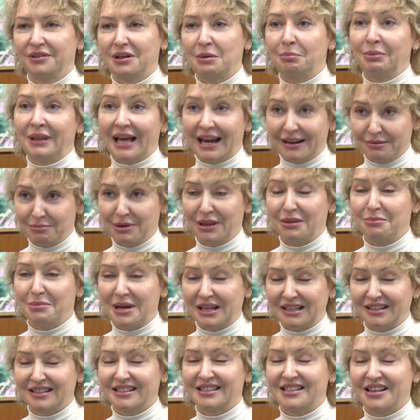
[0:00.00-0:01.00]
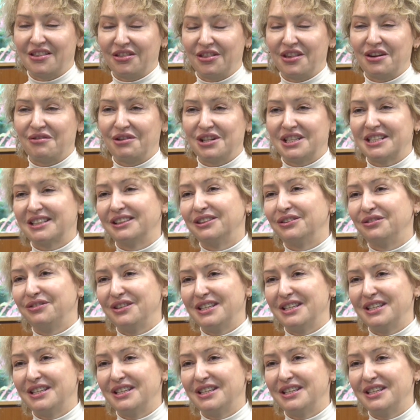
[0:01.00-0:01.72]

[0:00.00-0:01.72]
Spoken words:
Applied Mathematics and Theoretical